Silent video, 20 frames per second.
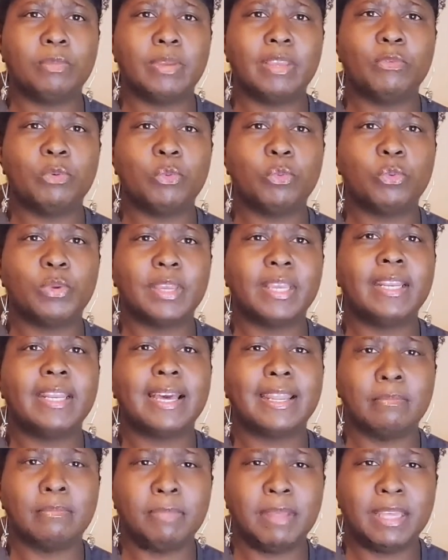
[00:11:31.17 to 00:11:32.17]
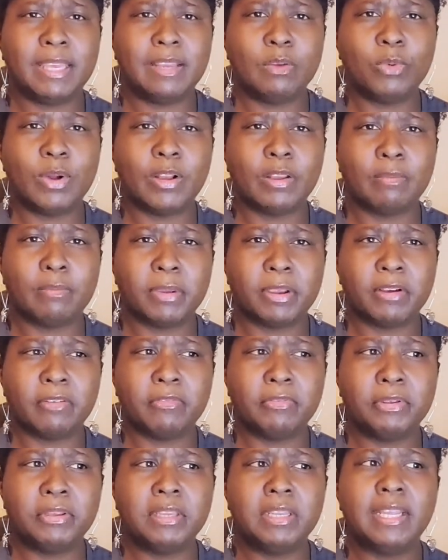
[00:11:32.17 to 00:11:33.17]
even getting out of bed, walking
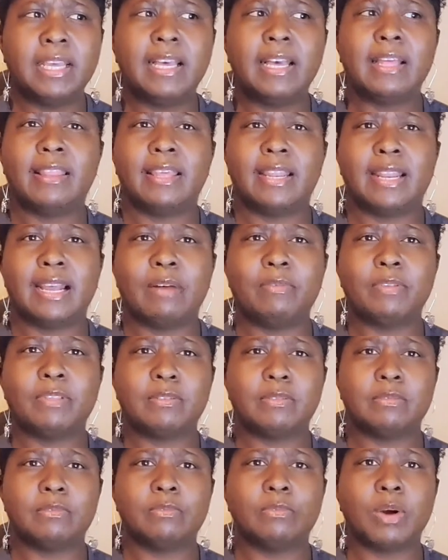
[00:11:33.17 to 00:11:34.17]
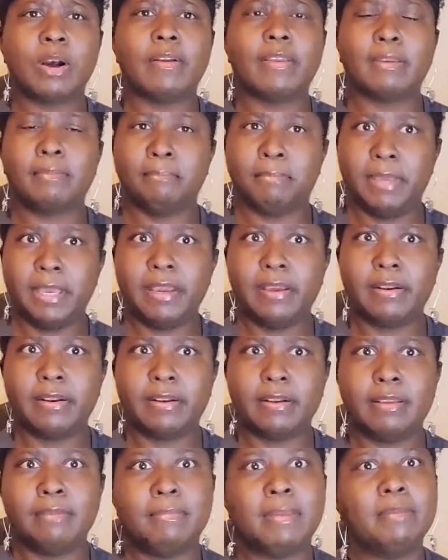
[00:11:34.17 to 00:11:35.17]
barefoot, that I was walking better.
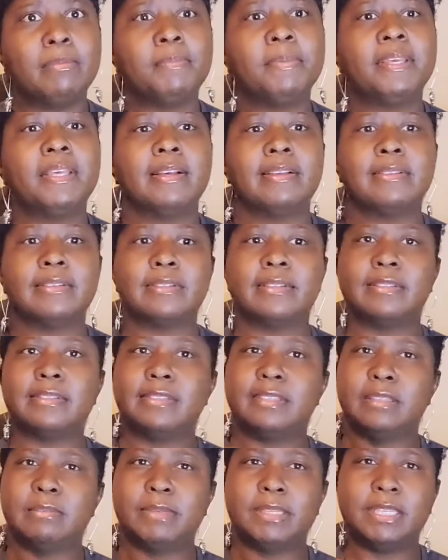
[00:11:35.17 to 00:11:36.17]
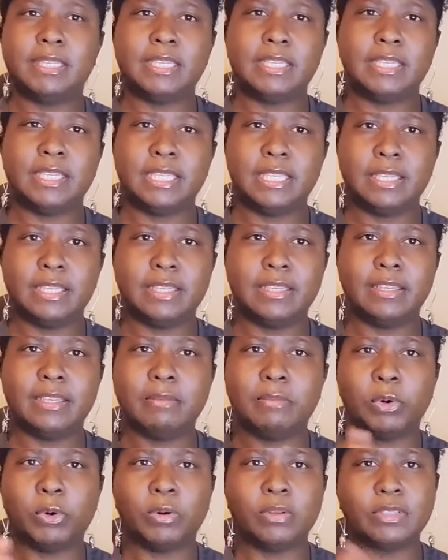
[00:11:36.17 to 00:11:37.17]
And maybe because of the CBD
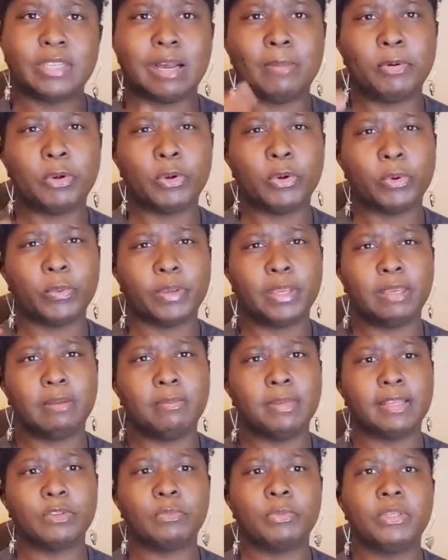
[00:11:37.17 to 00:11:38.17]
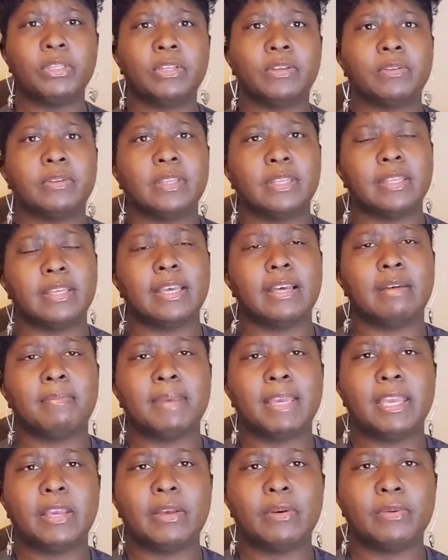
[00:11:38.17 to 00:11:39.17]
hemp oil topical cream that I was putting on the
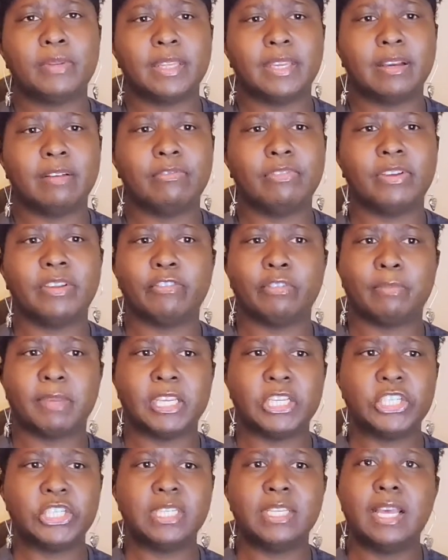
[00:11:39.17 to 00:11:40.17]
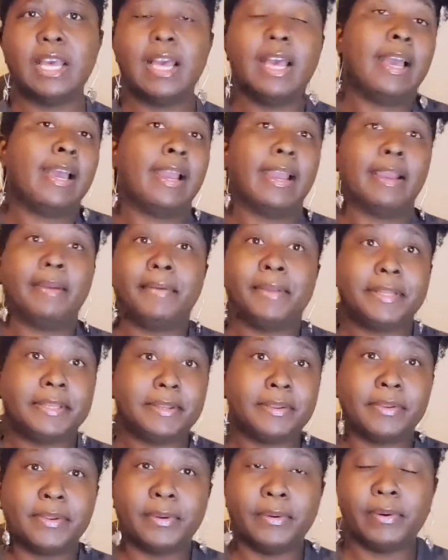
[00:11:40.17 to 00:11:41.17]
ankle to help for inflammation. I really
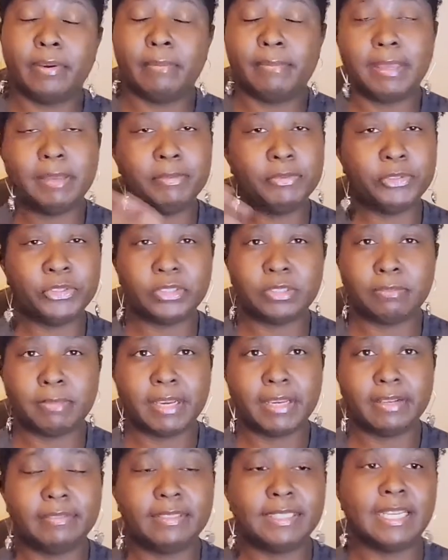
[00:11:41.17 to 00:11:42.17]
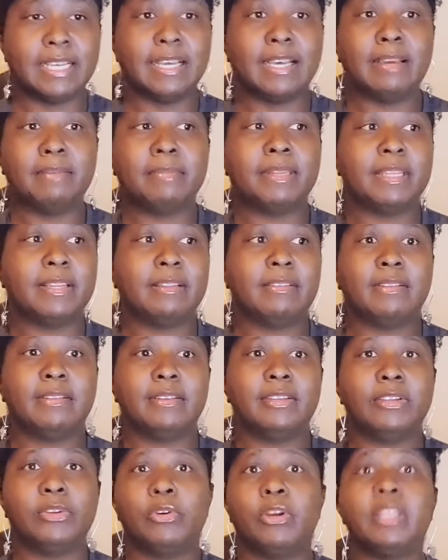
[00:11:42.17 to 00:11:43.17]
don't know. Or maybe it was just a of time that it,
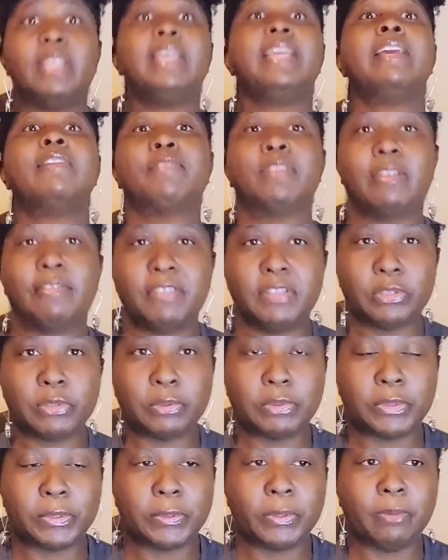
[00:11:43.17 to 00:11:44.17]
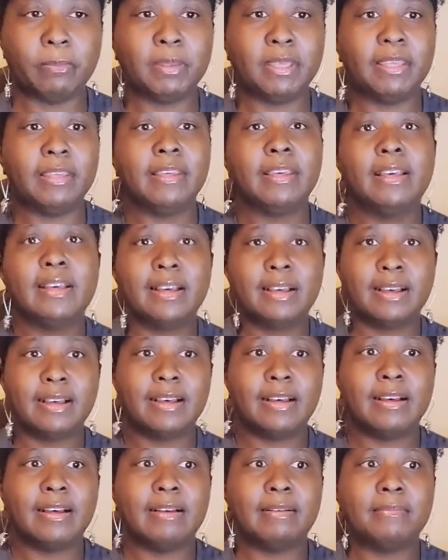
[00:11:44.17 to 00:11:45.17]
you know, and from the physical therapy
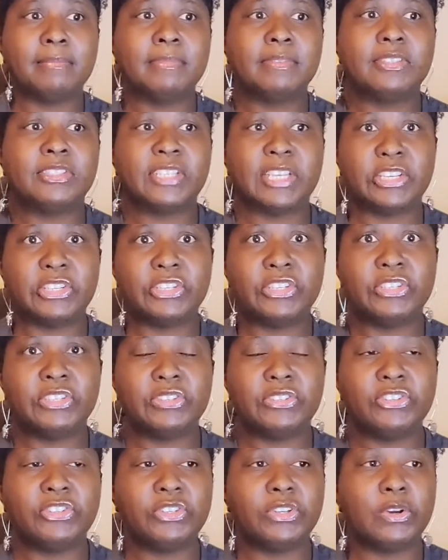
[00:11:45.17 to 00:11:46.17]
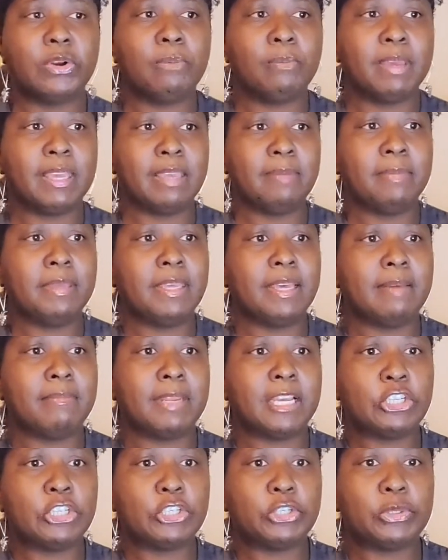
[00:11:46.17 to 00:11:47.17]
sessions, you know, maybe. I'm
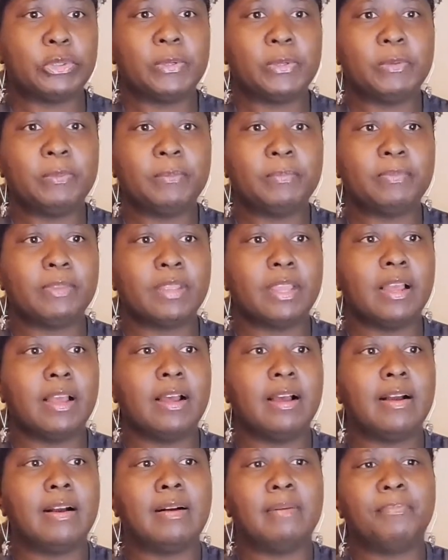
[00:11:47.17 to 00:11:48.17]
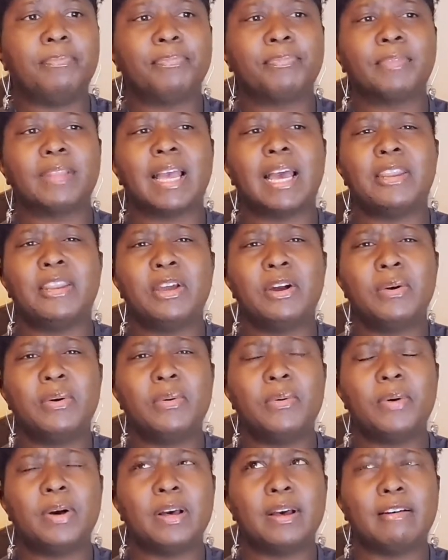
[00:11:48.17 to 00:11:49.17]
not sure. I
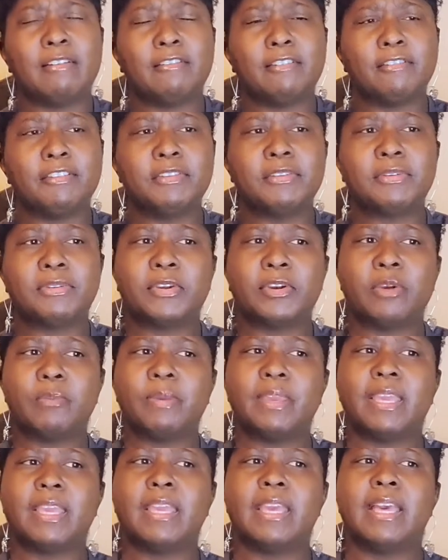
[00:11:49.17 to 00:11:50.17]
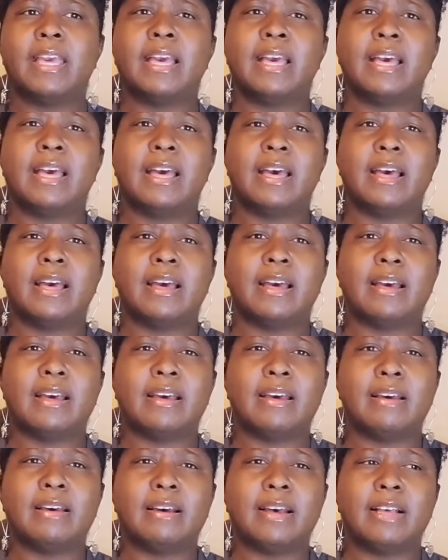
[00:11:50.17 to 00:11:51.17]
know for physical therapy,
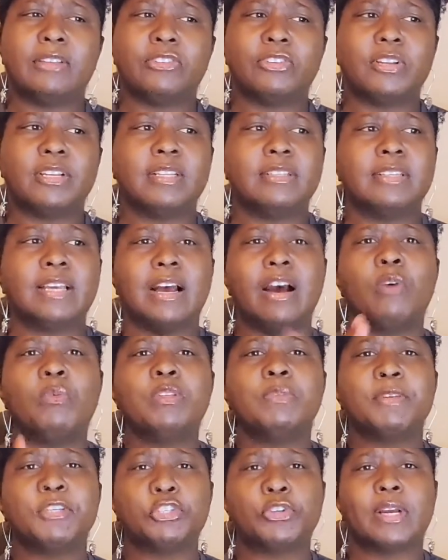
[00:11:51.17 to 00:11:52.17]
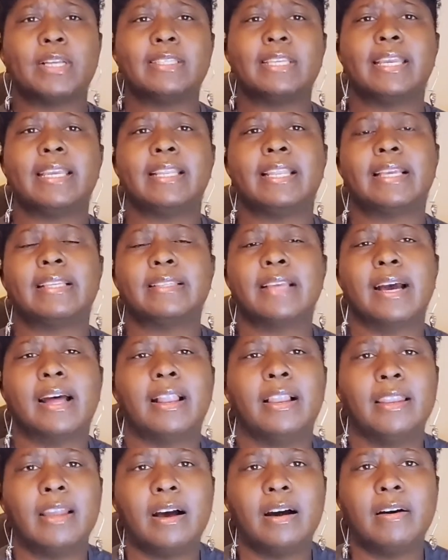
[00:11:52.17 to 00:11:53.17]
I always make sure I take like
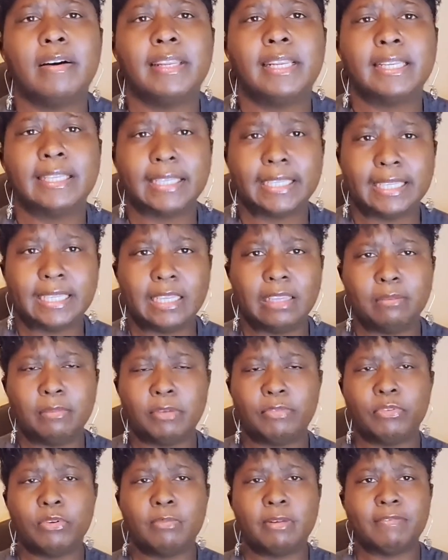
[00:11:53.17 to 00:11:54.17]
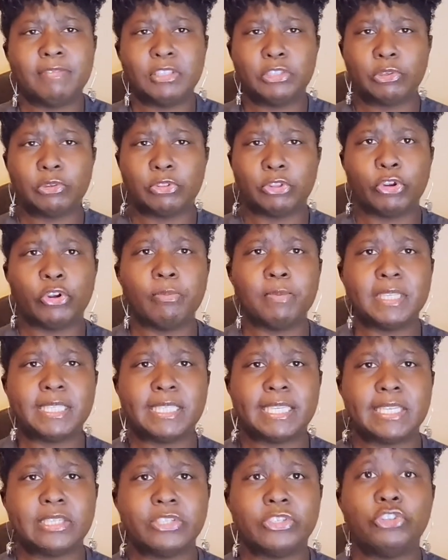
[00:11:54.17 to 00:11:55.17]
Tylenol and a leave before my physical therapy
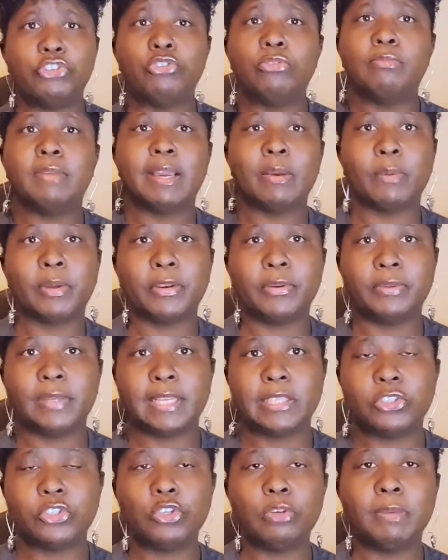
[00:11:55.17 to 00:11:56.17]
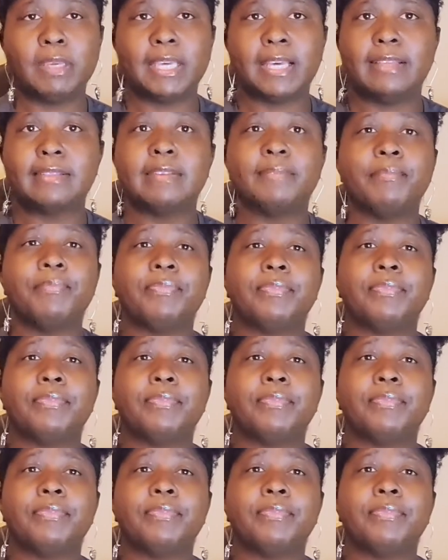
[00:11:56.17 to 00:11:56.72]
session. You might want to do that too, because